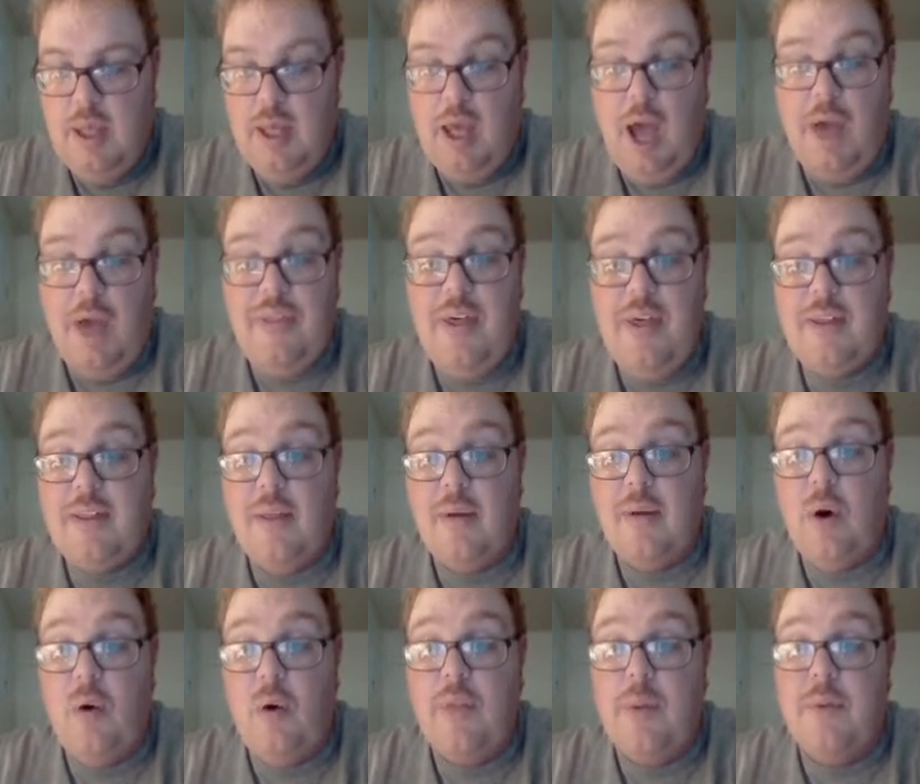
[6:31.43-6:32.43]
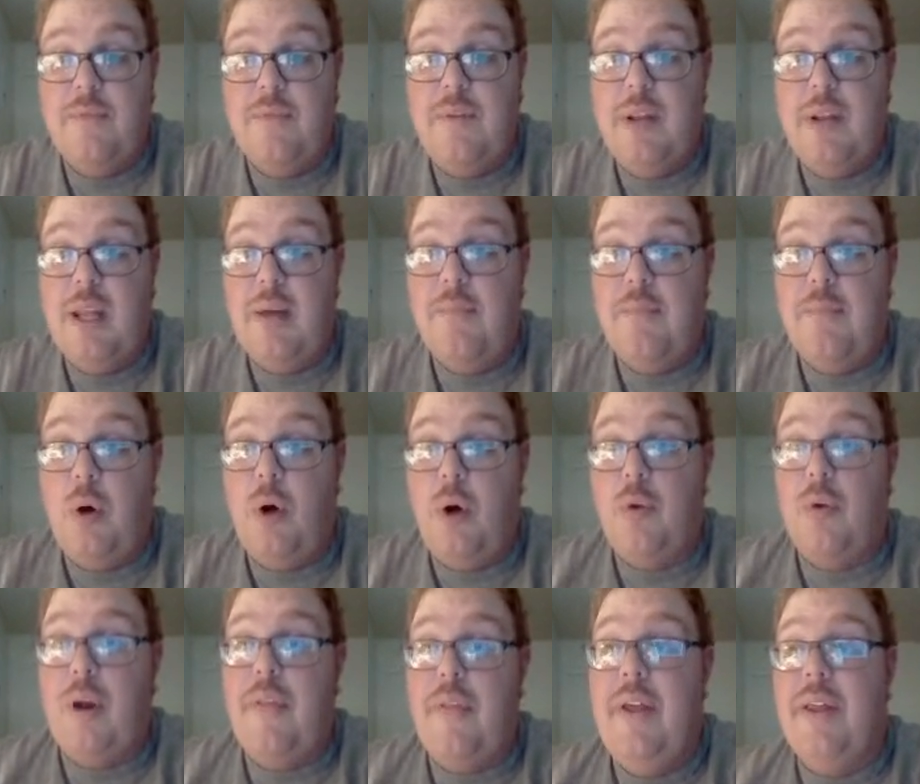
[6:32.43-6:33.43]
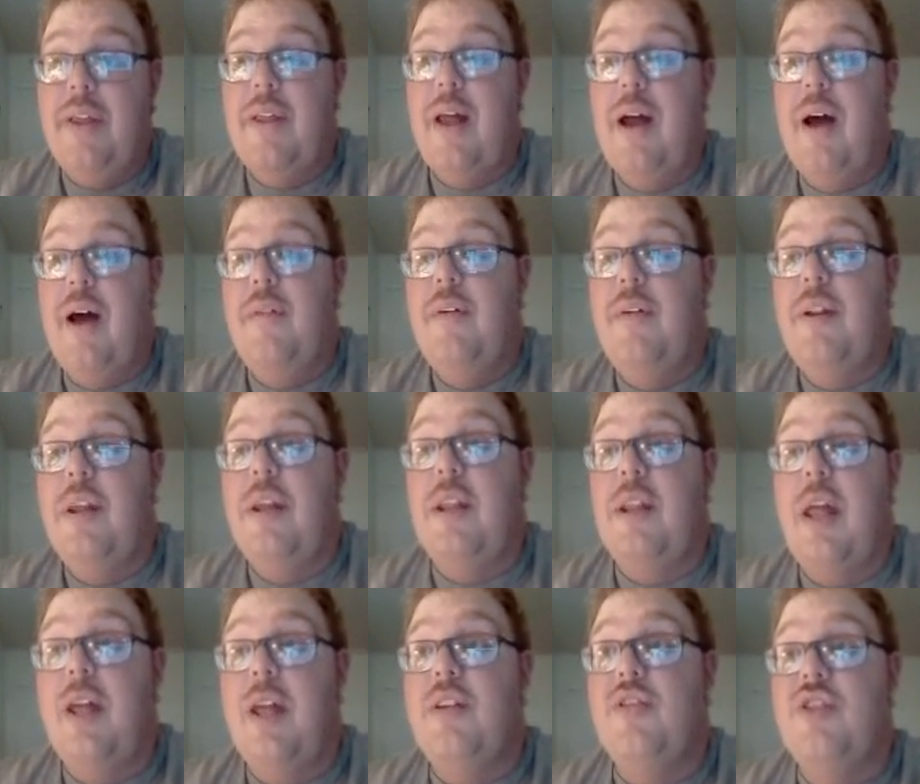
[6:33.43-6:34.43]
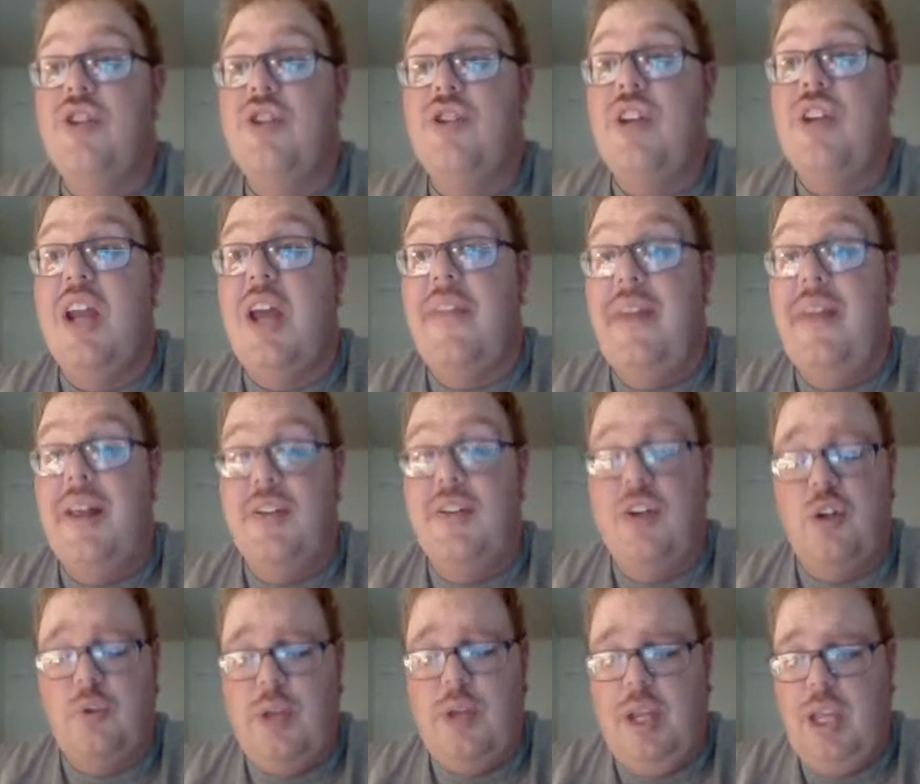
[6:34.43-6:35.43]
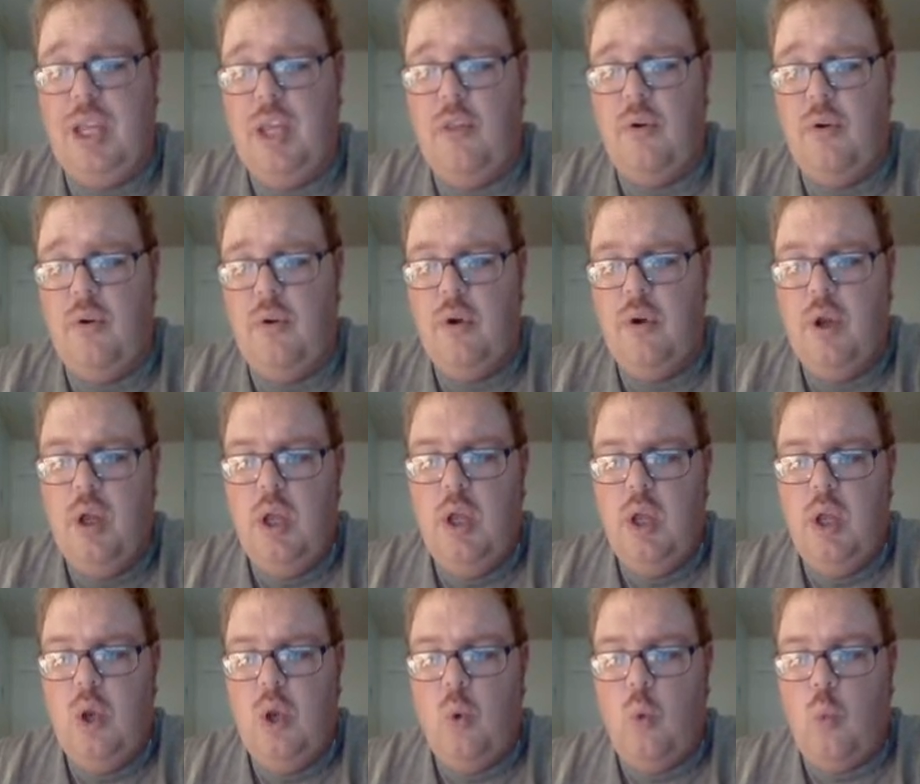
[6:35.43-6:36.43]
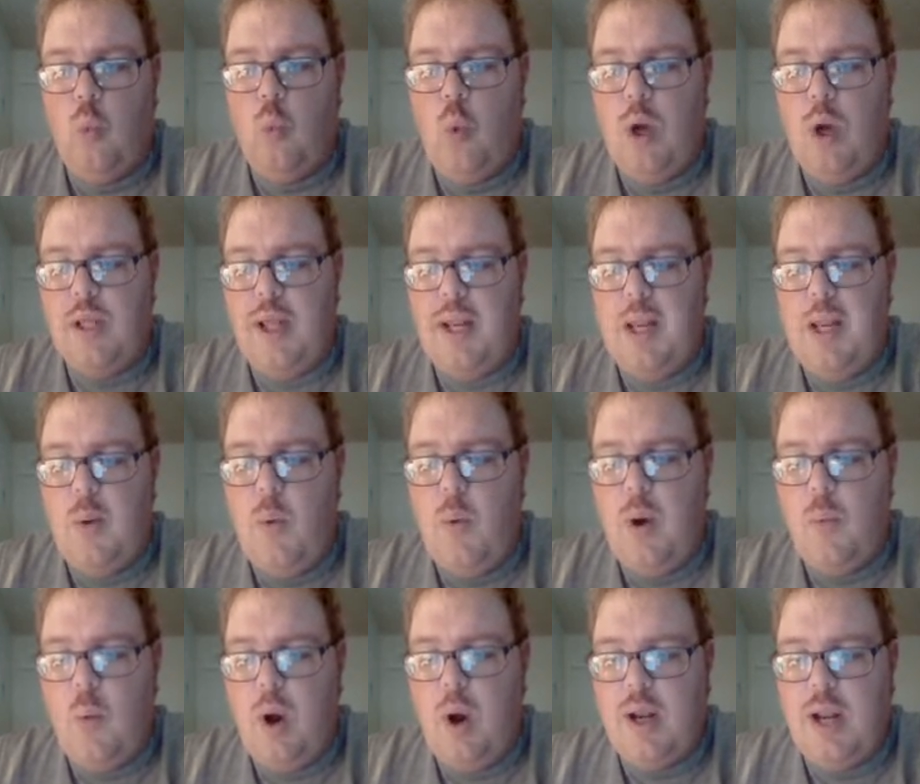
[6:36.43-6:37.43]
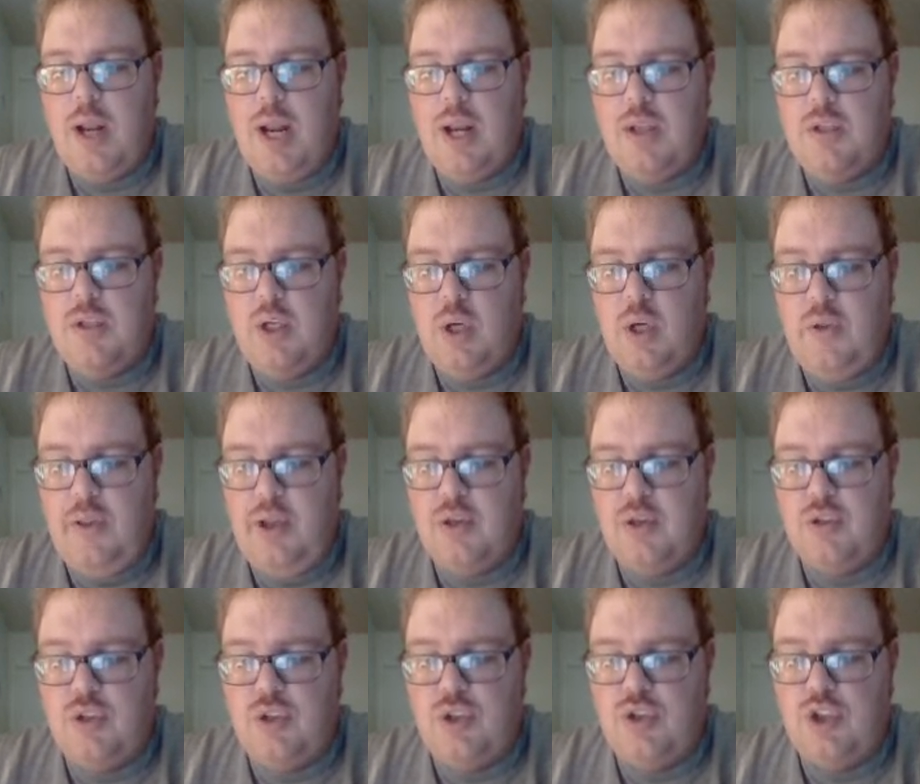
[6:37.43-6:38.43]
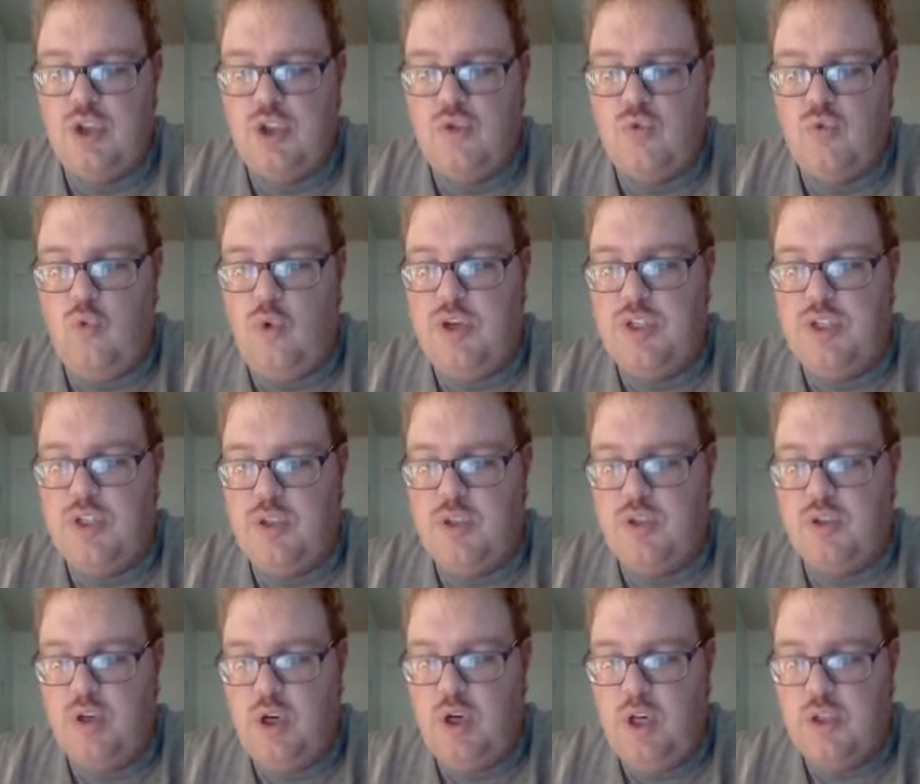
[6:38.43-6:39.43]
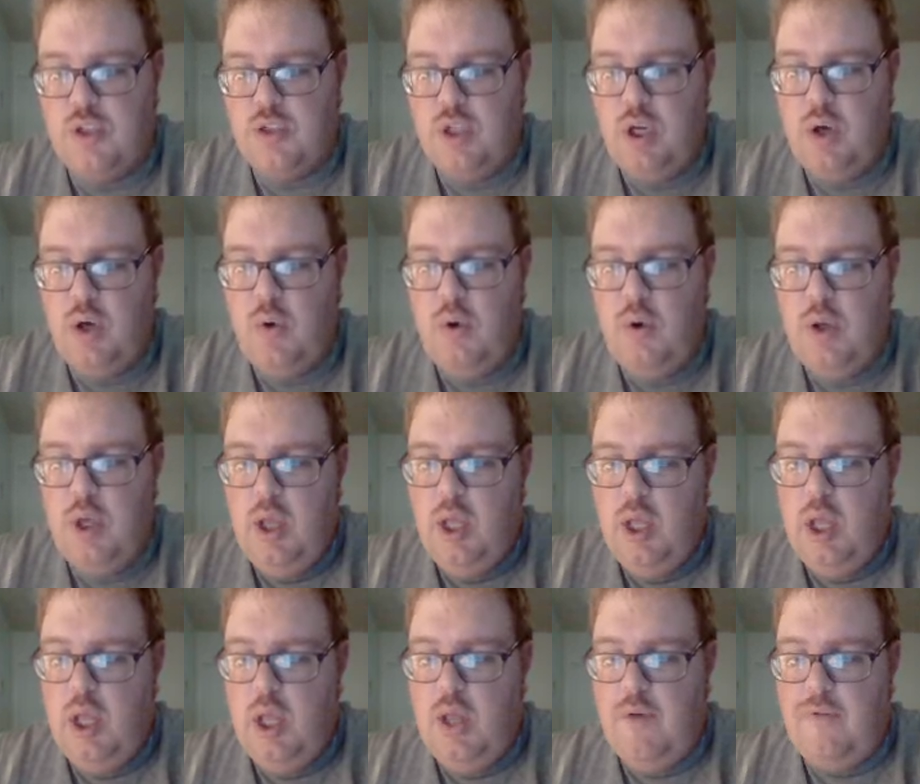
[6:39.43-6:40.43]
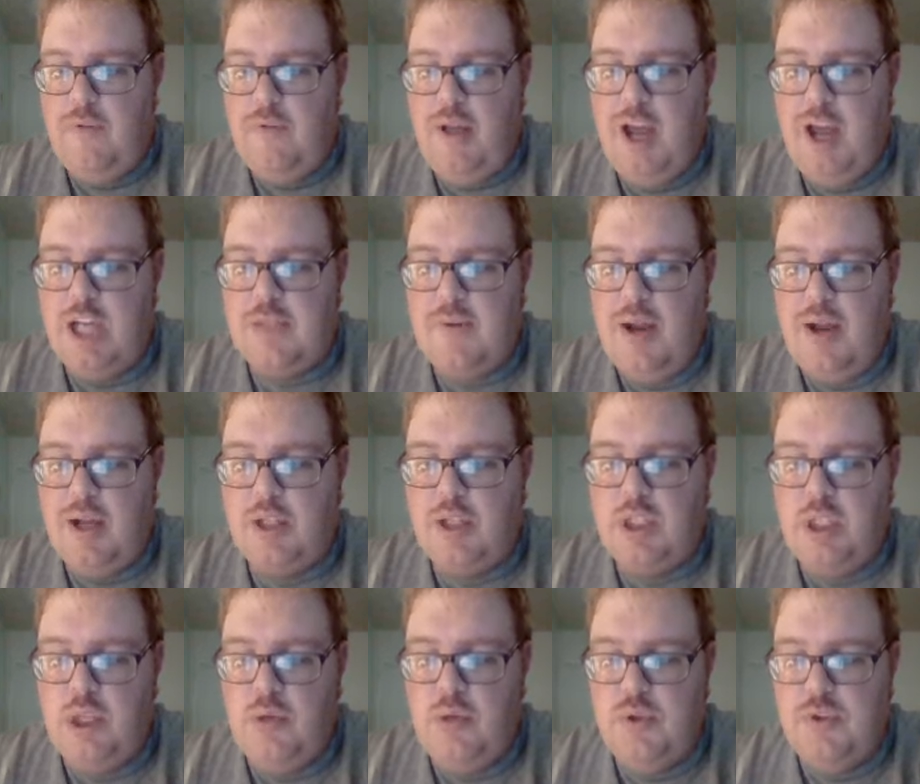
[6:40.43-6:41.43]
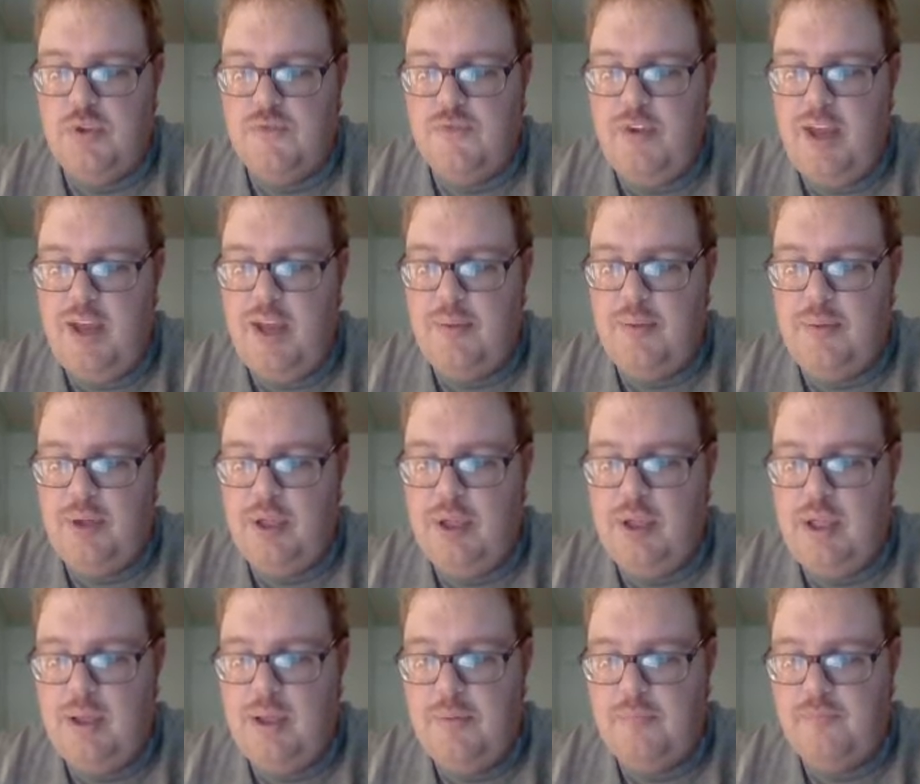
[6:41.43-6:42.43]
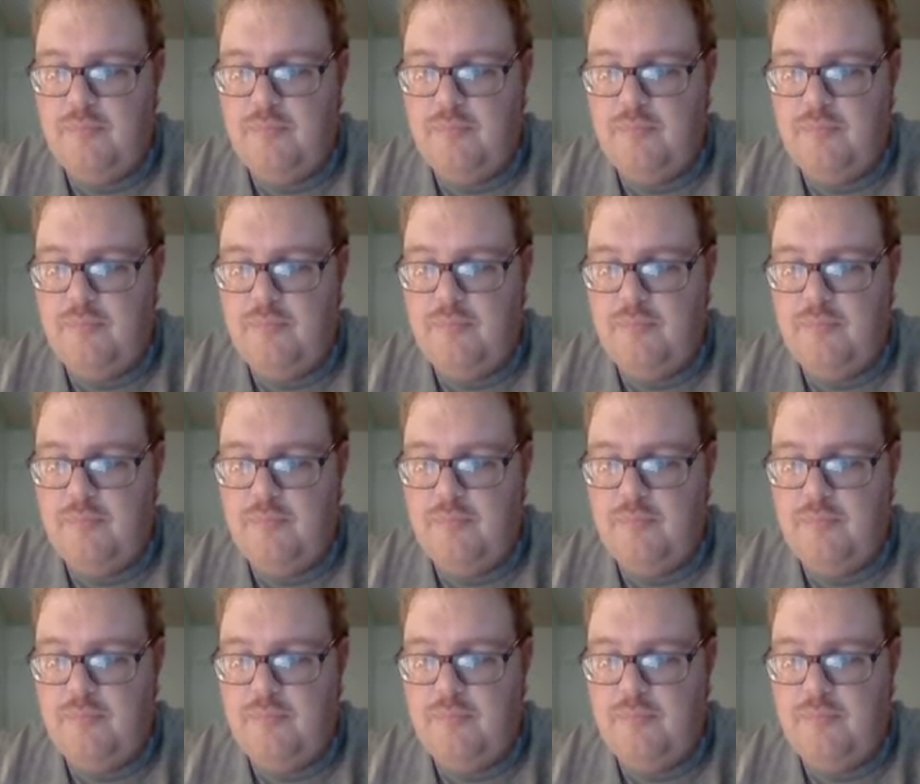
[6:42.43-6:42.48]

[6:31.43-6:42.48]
I think the whole thing with Finian and Boulder, I think that uh, Finian and Snake. I think it starts with like either 191, 182. I think it's just just recently started. So, flashback to his family.